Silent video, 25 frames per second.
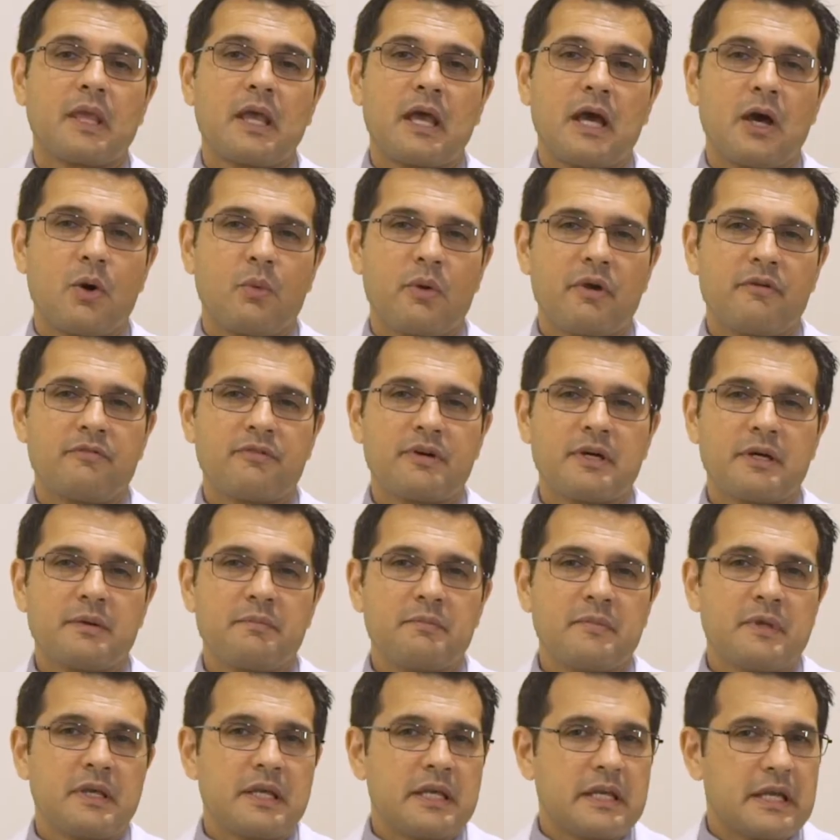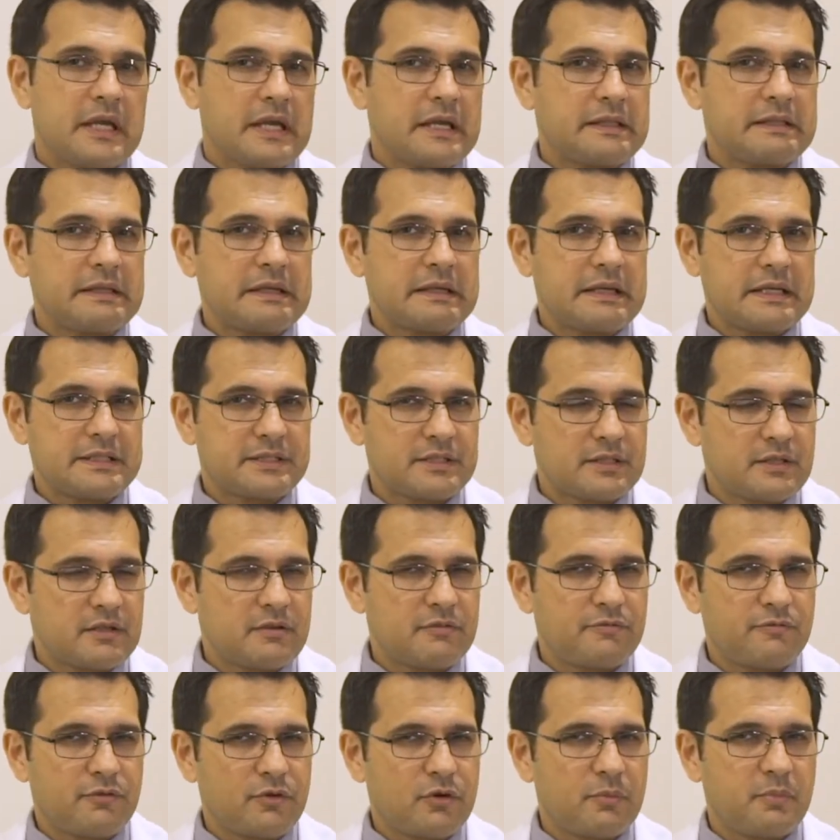However, anything less
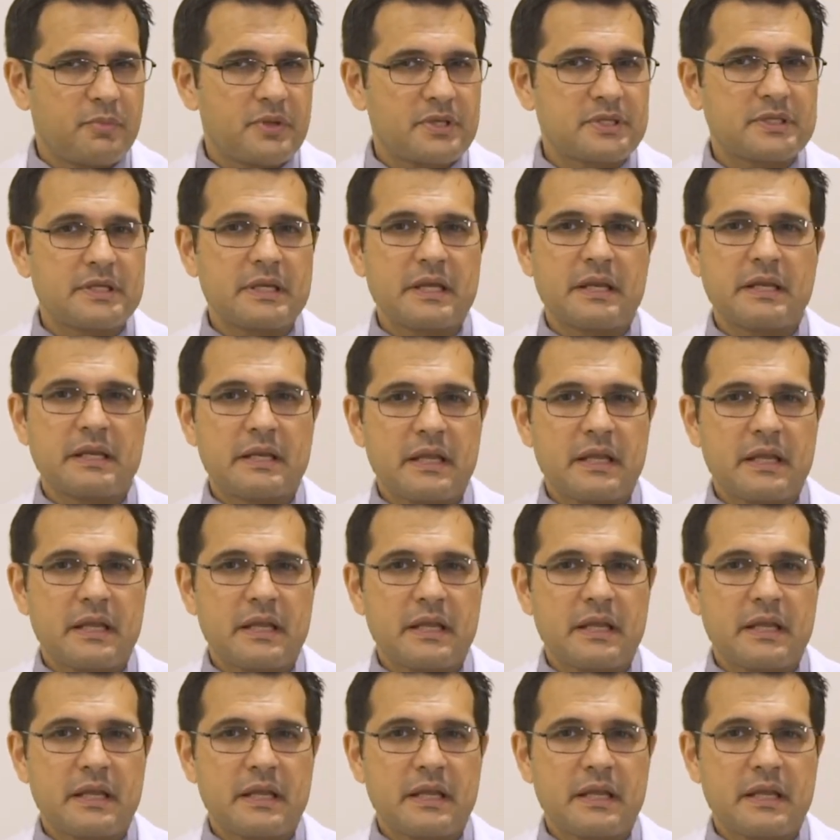than 4%